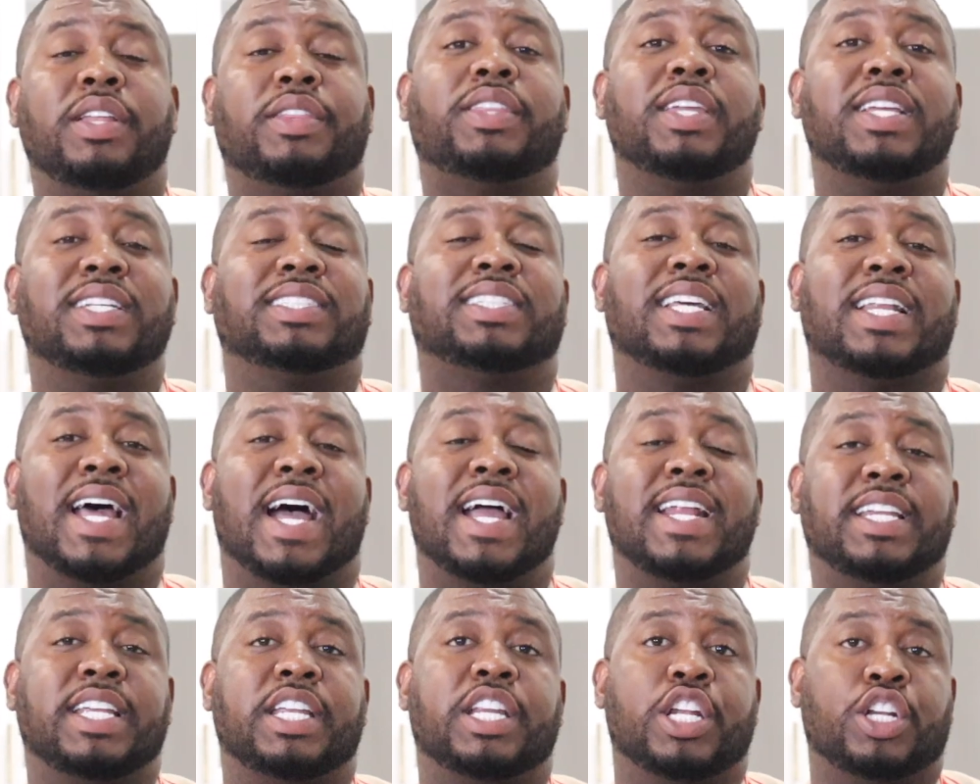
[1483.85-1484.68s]
all the
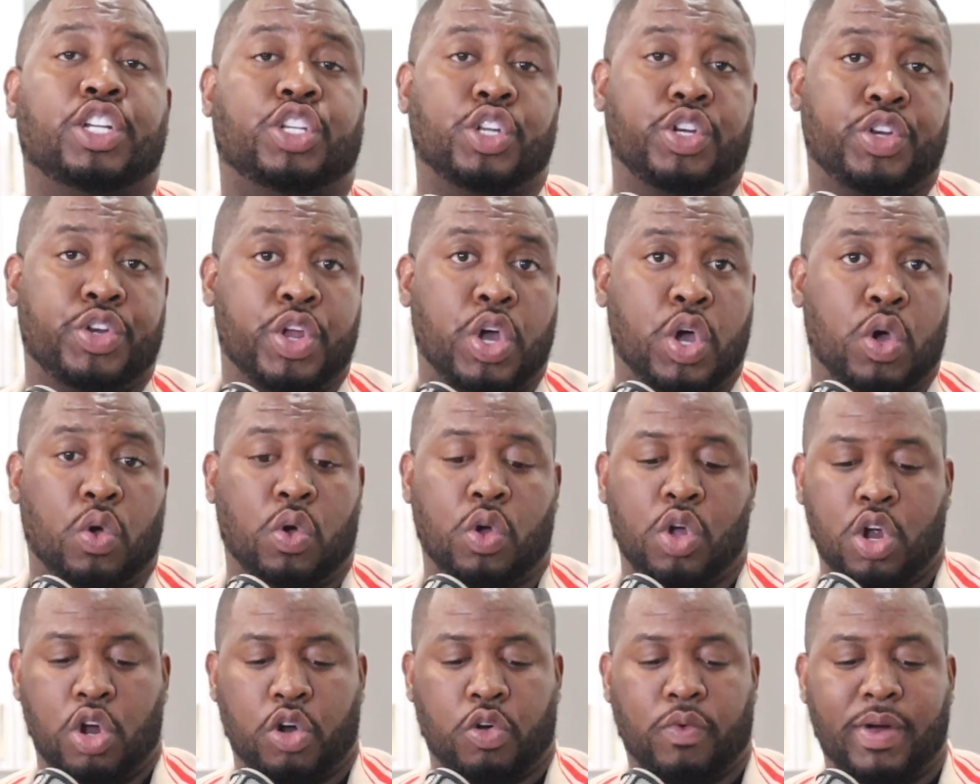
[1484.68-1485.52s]
things that I needed to
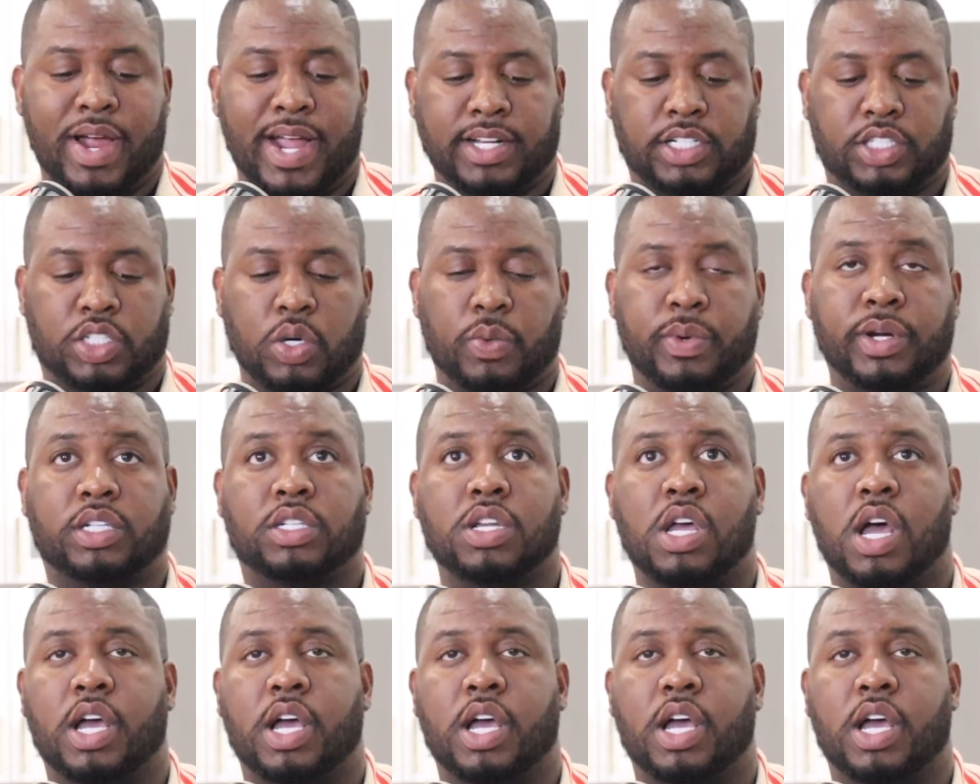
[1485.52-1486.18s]
know, right?